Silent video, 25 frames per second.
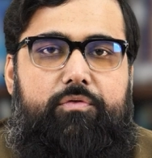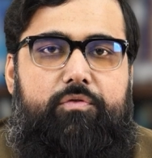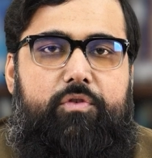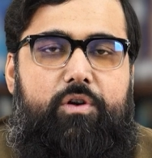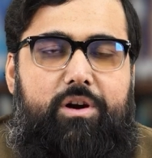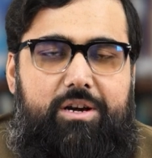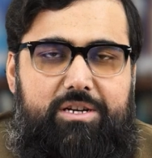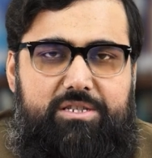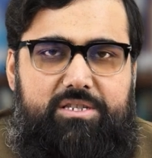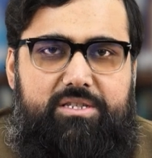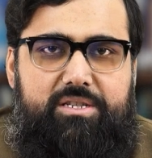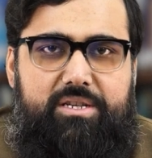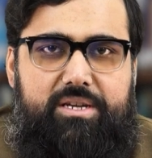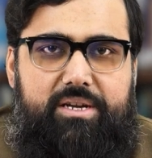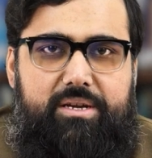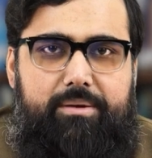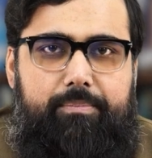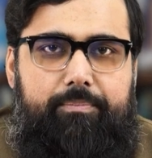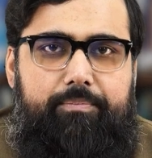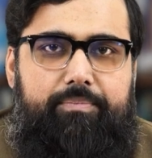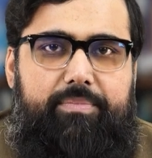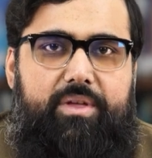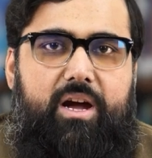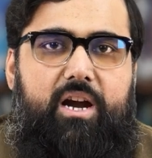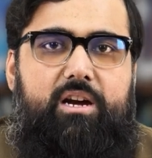first
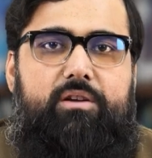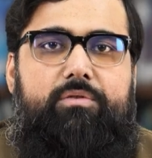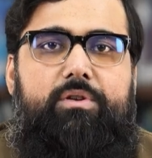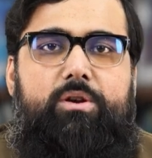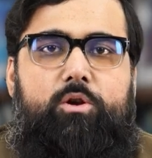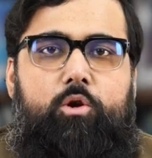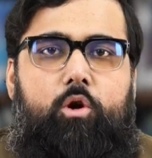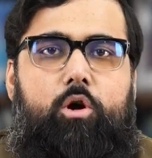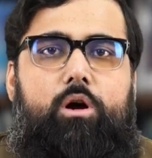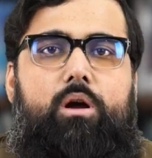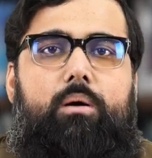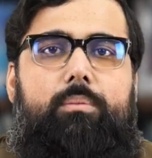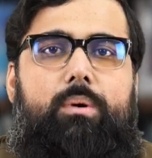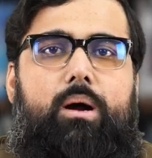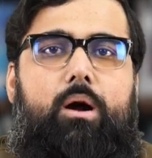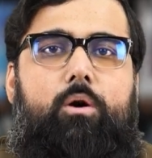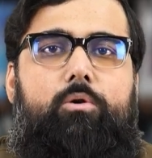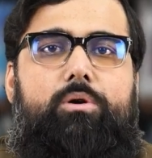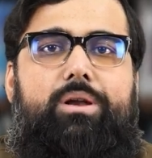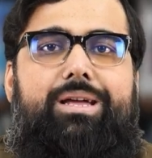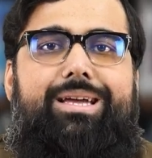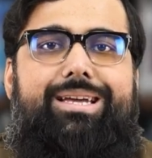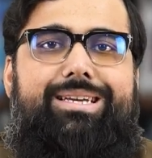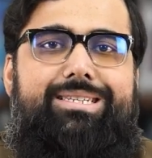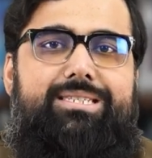thing that we talk
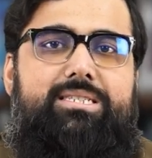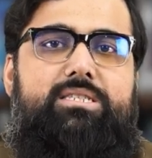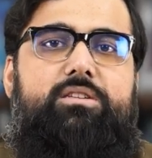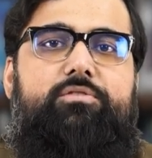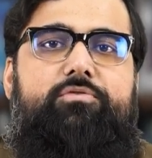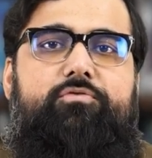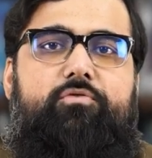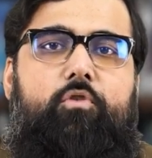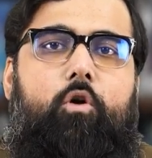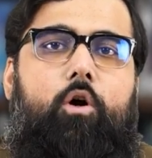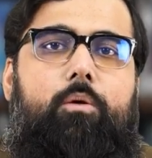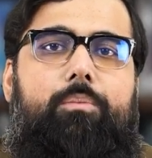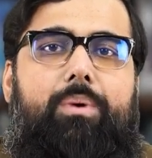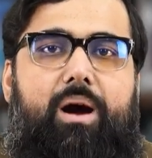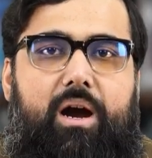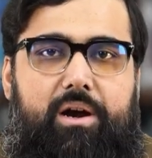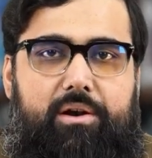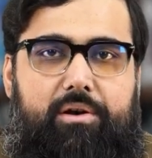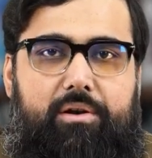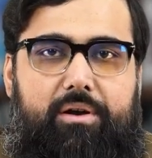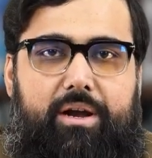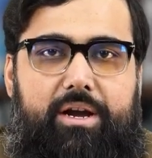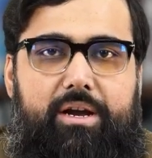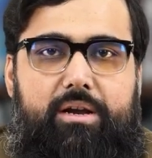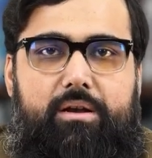about is the
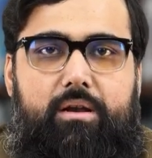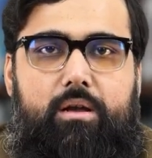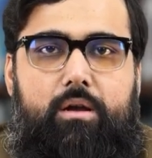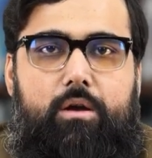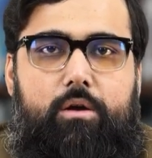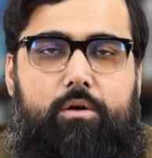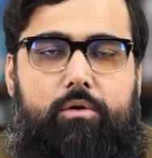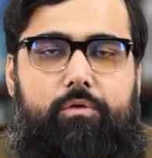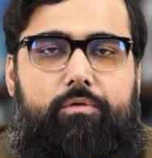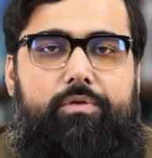format, right?